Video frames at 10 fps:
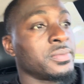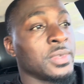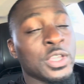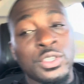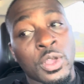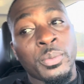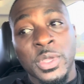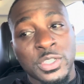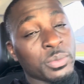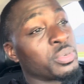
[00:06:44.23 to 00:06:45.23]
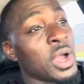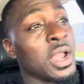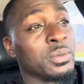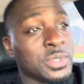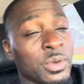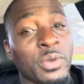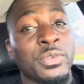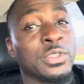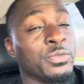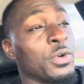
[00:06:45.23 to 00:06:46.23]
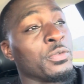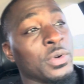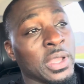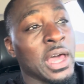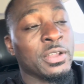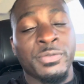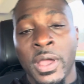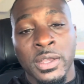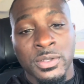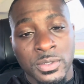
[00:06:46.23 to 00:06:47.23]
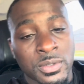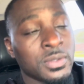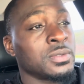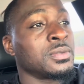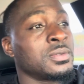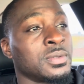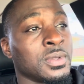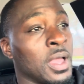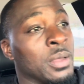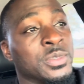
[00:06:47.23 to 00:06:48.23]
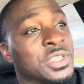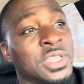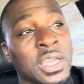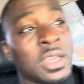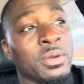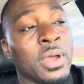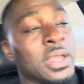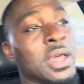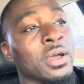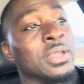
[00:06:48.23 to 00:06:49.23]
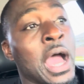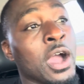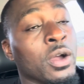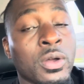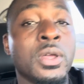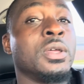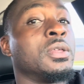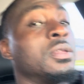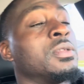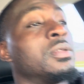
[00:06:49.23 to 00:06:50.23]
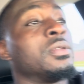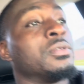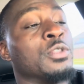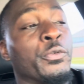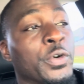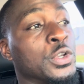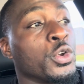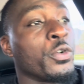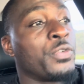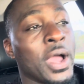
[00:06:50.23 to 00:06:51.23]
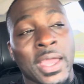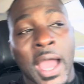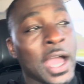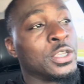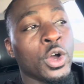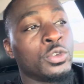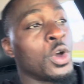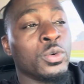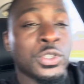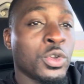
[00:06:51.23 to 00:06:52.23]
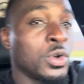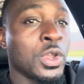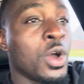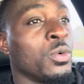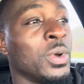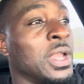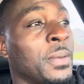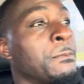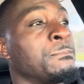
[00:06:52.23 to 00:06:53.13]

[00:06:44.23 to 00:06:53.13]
there's going to be some problems at 154 for a lot of fighters. I'm just saying that right now. Now, the Fundora fight, I don't know what's going on with it.